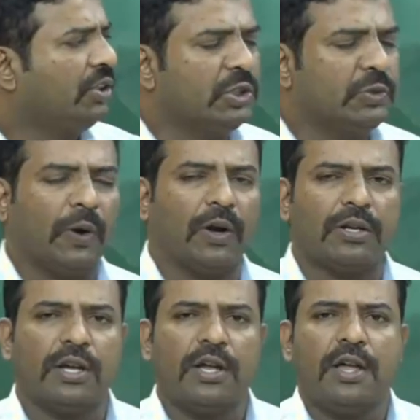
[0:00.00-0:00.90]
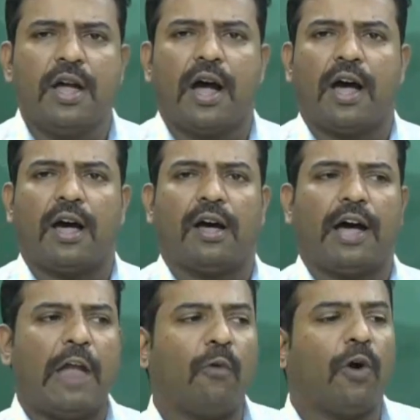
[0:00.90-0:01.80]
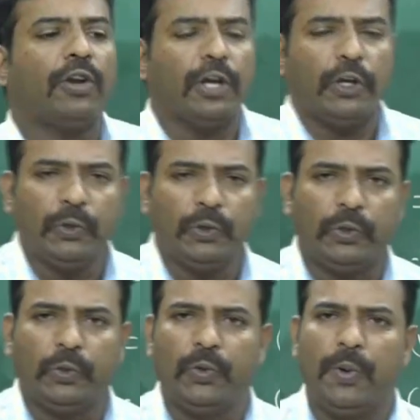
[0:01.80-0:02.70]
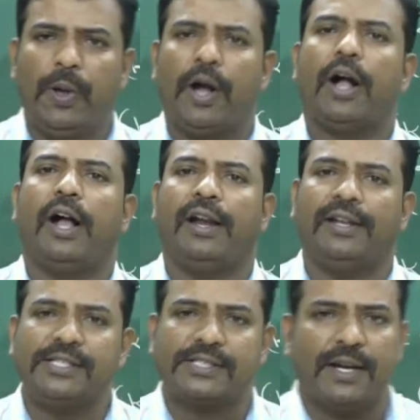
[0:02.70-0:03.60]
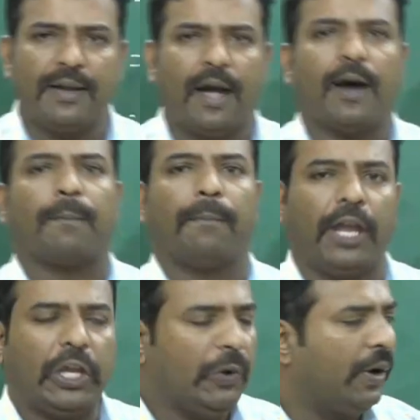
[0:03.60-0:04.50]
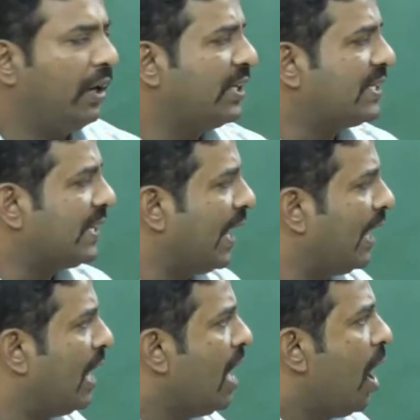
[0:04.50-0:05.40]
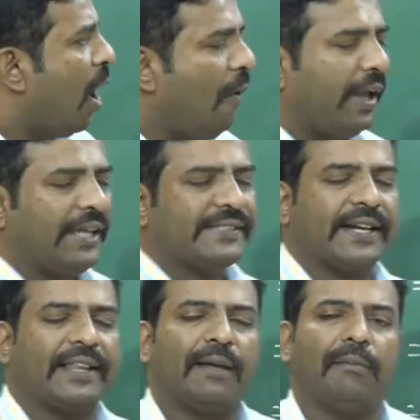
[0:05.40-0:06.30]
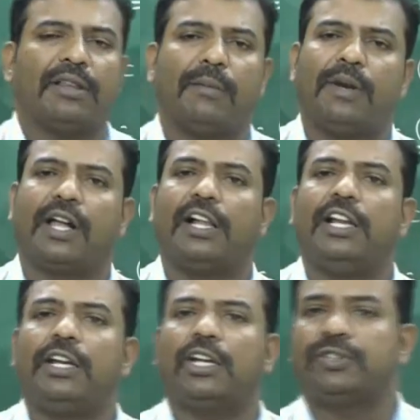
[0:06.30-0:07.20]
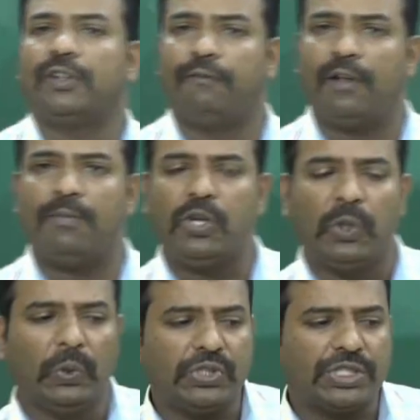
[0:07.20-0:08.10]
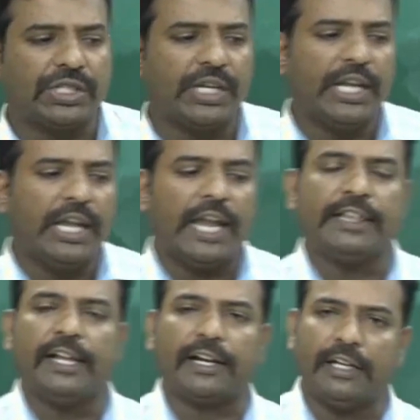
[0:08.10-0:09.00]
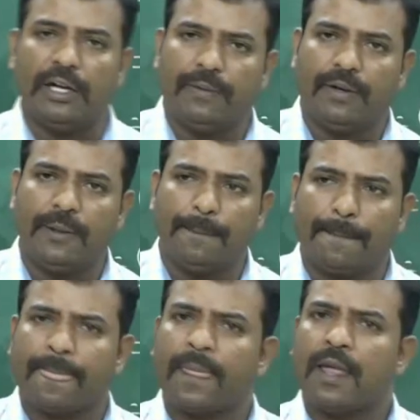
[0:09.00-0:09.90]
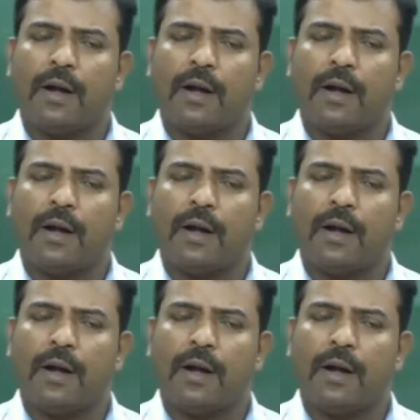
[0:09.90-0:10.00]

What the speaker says: Now this is what I wanted you to understand, or make you understand how exactly the mathematical induction will be used in the real world,